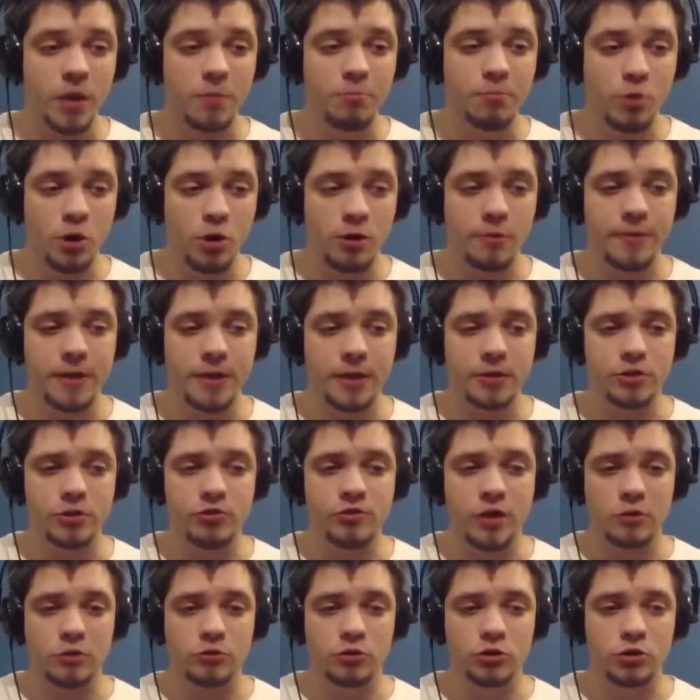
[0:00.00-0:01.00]
Probably
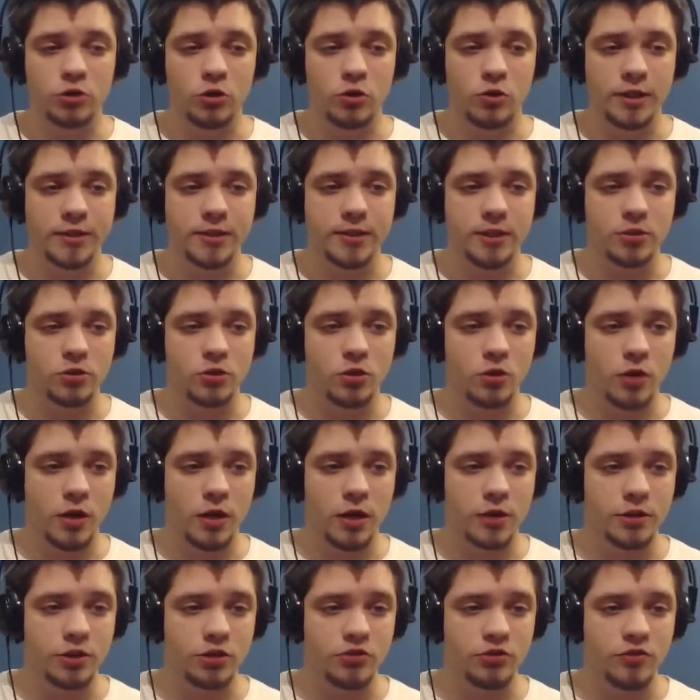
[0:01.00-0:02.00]
underground, so let us go
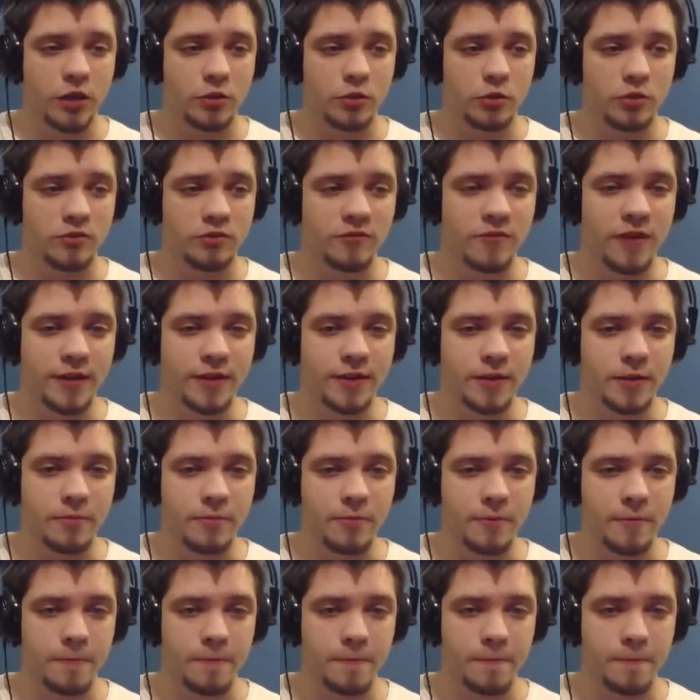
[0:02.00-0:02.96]
underground and find them.